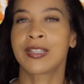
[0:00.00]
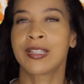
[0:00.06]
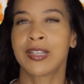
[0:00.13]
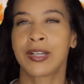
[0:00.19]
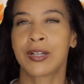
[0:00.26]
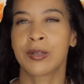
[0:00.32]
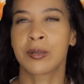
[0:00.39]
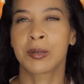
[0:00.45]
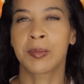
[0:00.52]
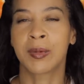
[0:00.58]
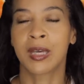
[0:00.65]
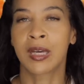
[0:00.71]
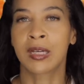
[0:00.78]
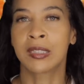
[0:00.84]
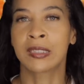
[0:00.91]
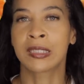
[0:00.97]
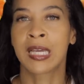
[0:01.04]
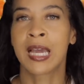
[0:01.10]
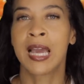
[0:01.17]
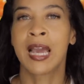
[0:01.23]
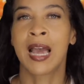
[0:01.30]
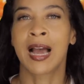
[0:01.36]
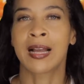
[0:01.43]
serums, because
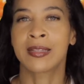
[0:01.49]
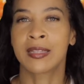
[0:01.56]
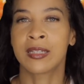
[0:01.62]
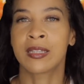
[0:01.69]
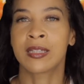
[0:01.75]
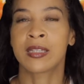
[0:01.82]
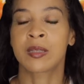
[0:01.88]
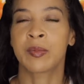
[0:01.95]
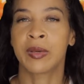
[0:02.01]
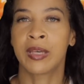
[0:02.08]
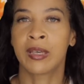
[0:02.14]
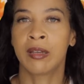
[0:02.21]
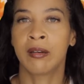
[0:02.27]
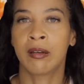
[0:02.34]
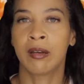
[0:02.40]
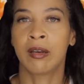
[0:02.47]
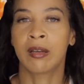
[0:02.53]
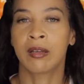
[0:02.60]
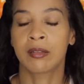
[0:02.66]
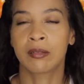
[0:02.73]
I tend to spend